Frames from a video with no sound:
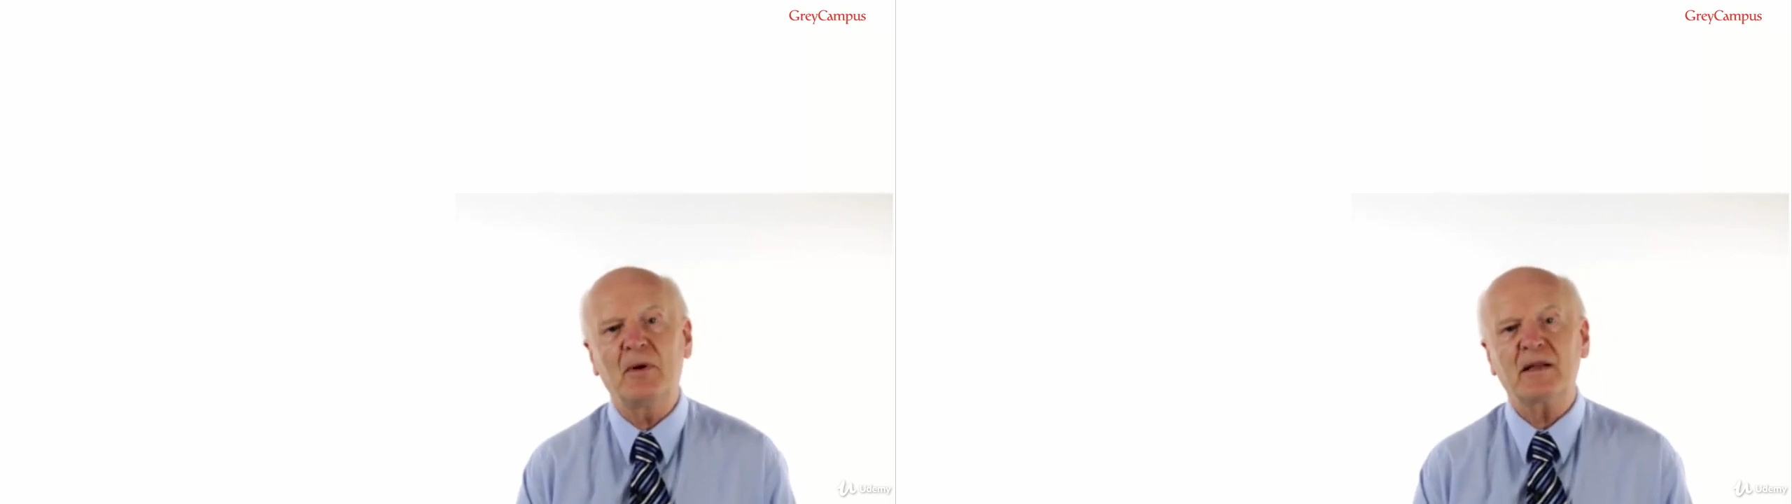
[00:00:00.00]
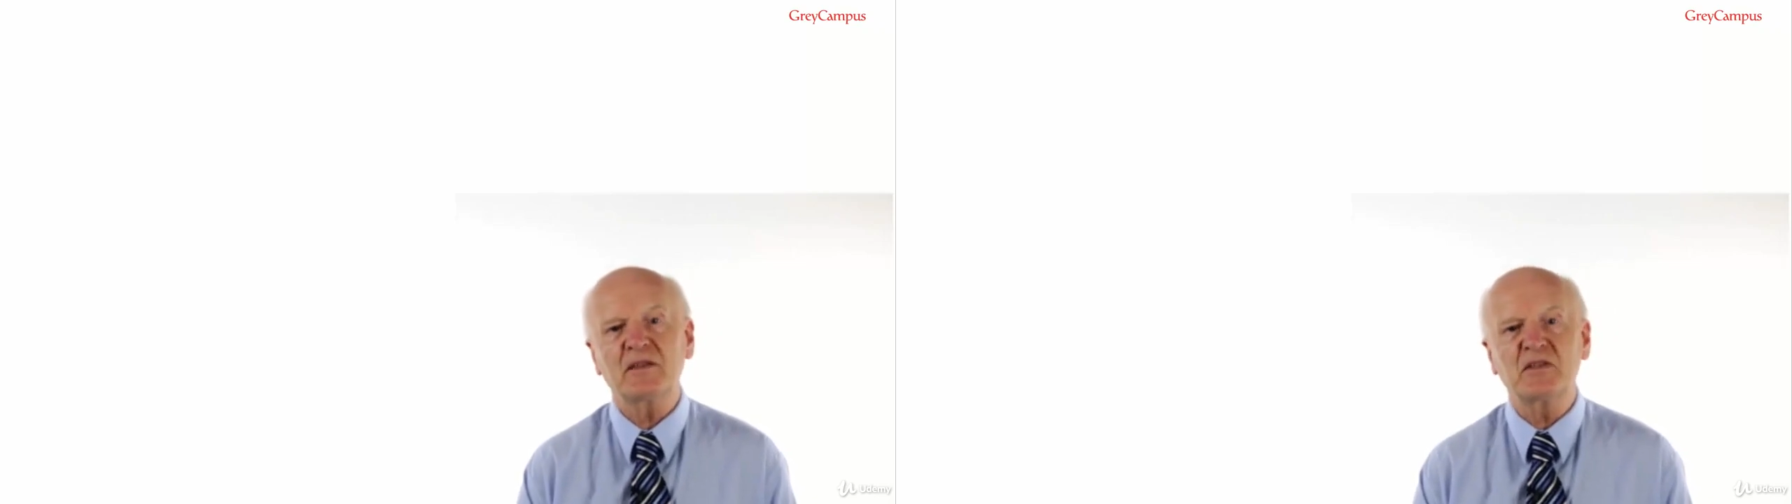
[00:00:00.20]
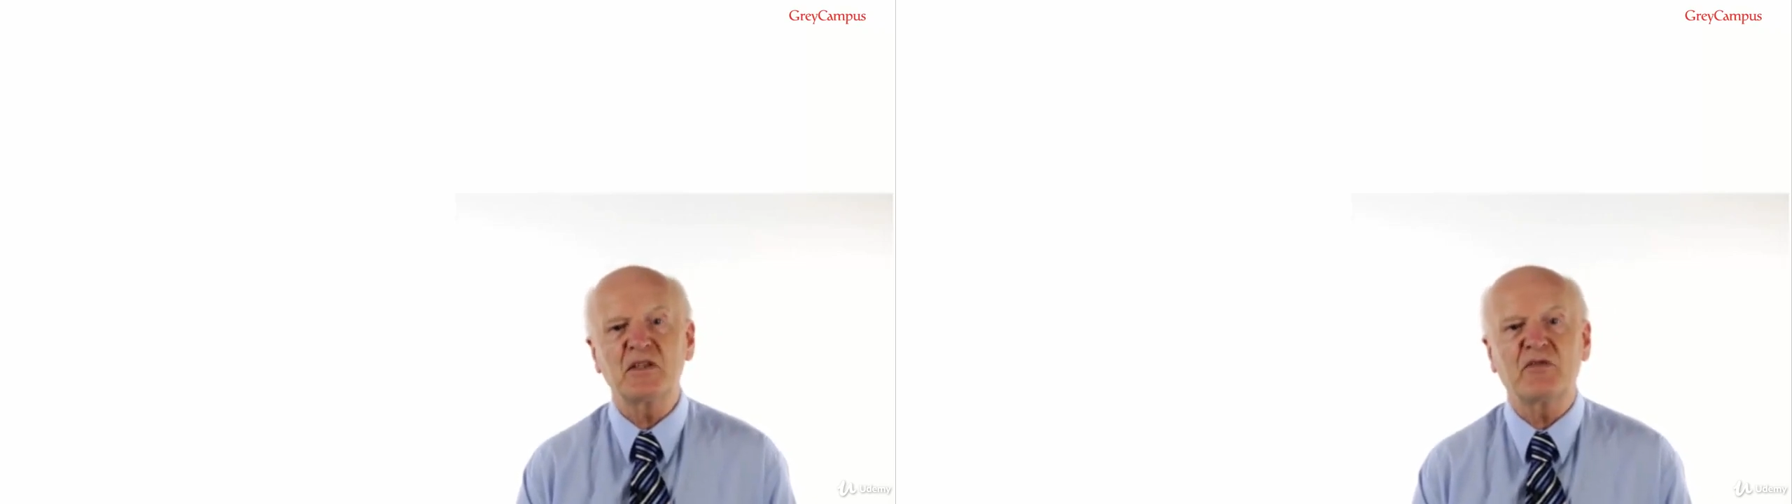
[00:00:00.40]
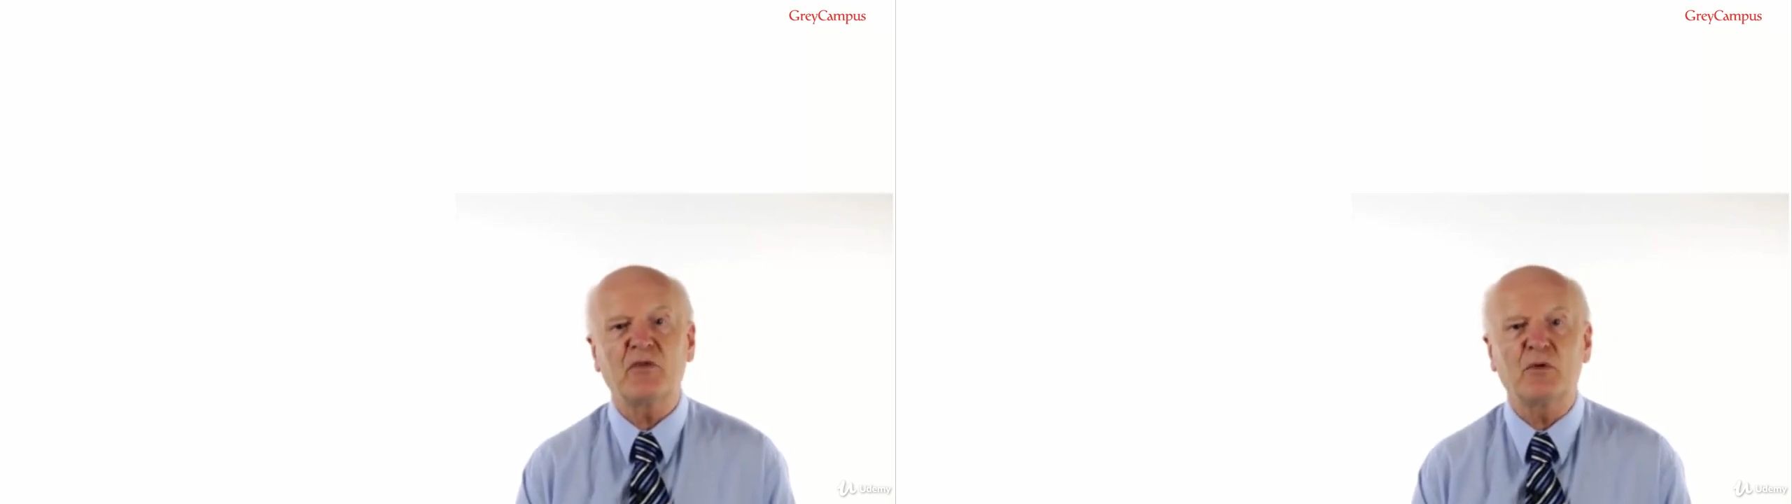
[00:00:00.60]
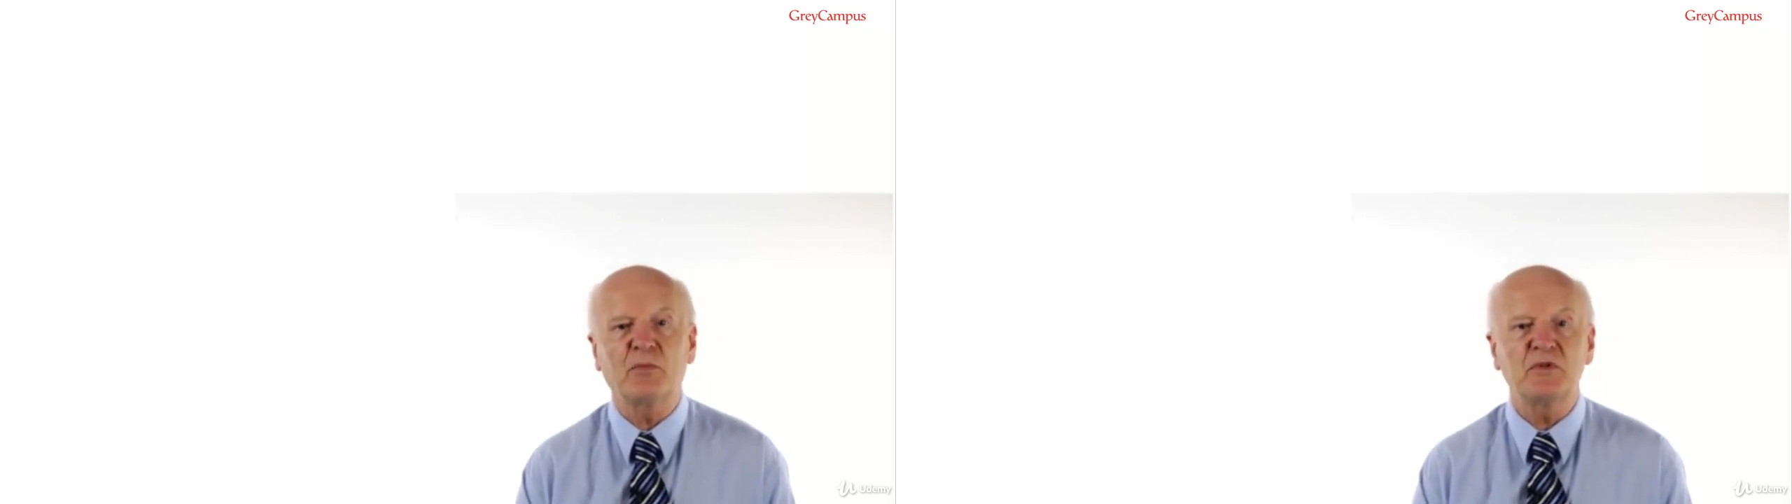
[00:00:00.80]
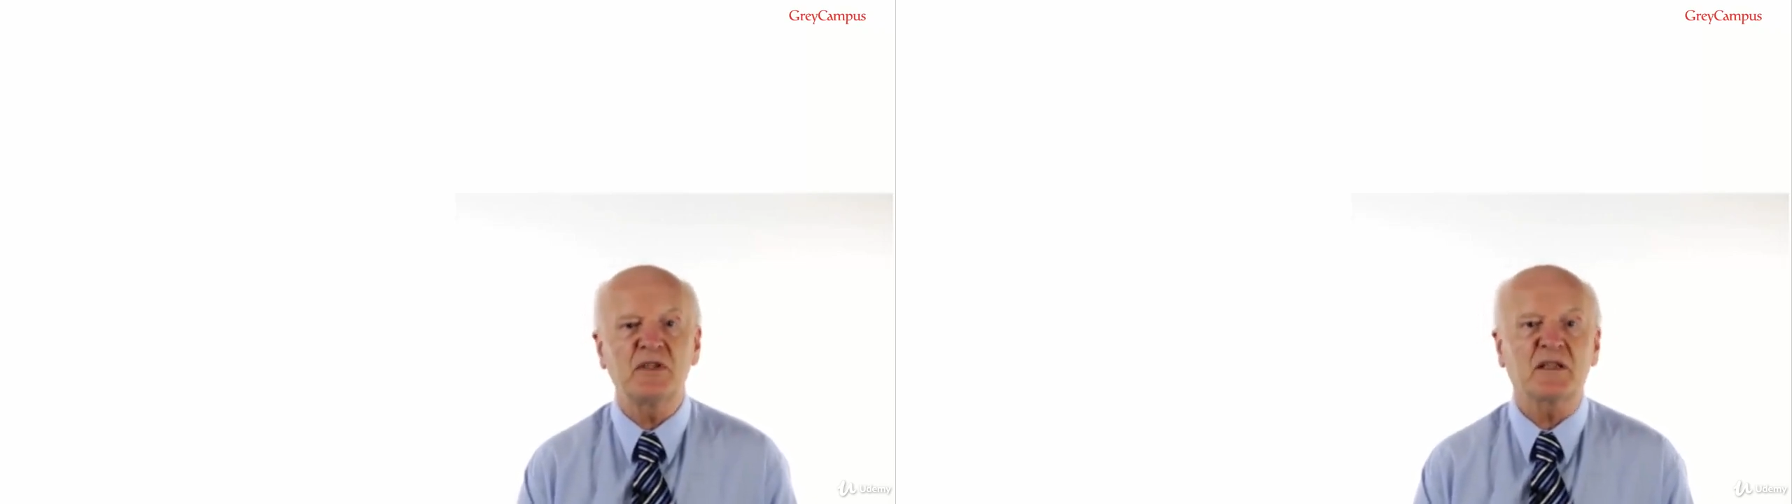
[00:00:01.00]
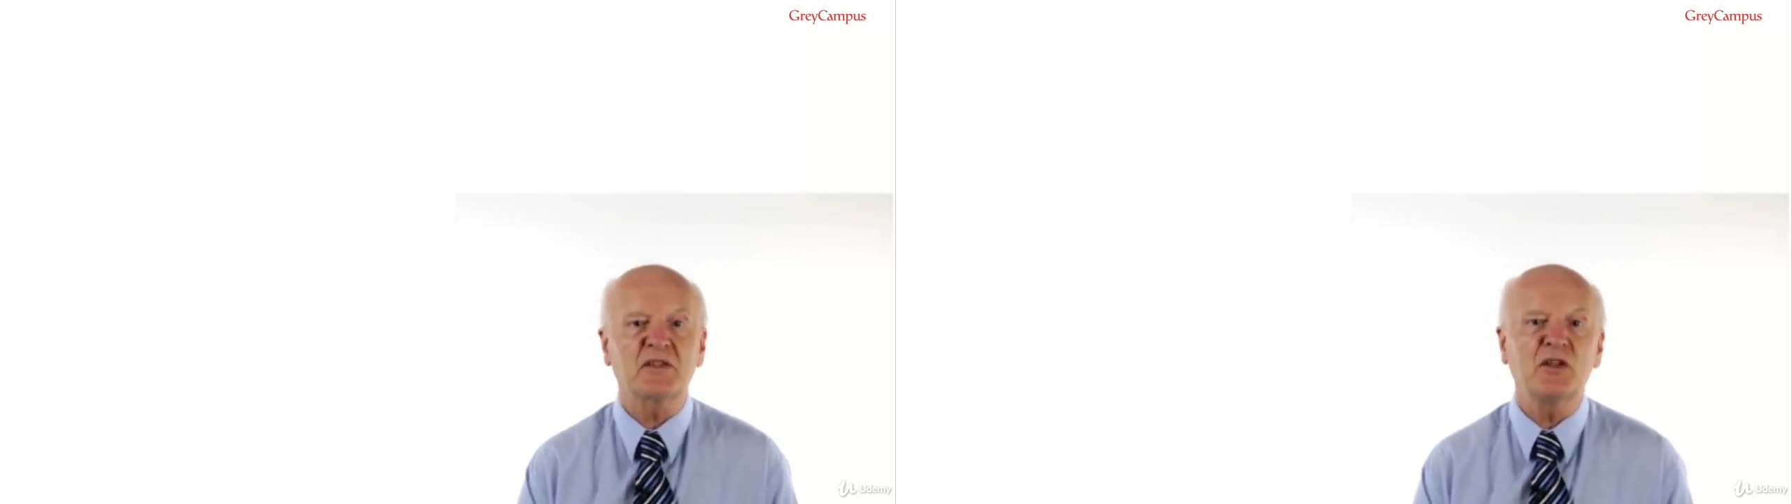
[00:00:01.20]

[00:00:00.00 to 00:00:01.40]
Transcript: practices for project